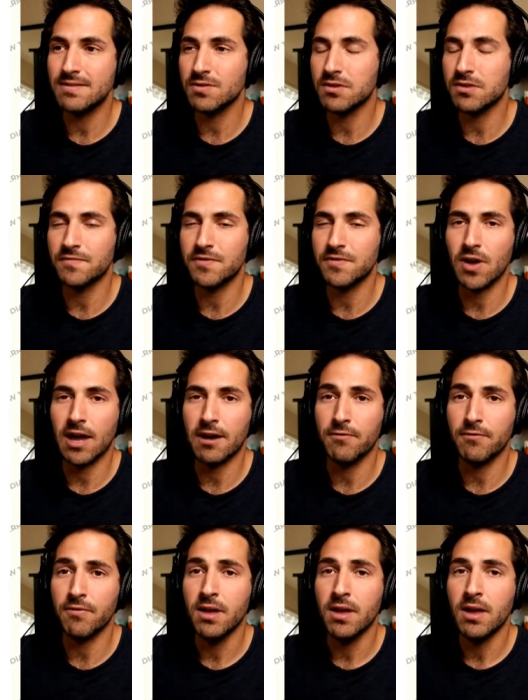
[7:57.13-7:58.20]
So this is if you
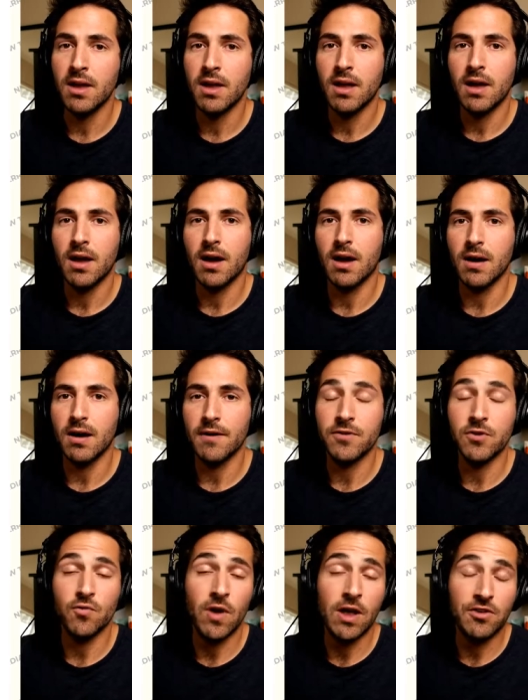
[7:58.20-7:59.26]
have,
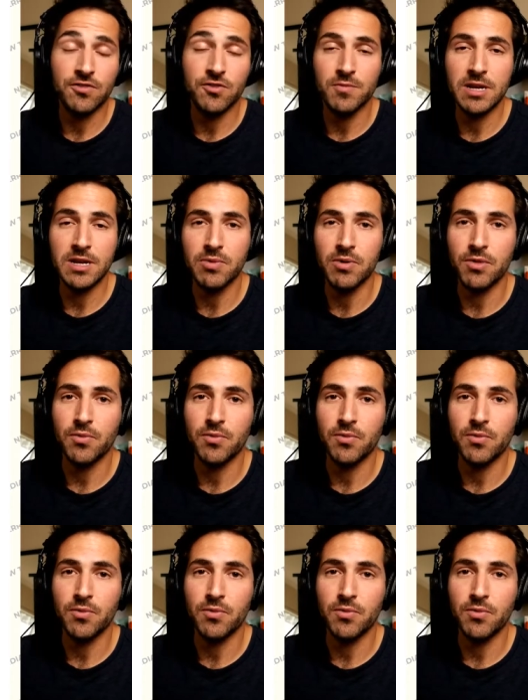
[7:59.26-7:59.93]
if you register people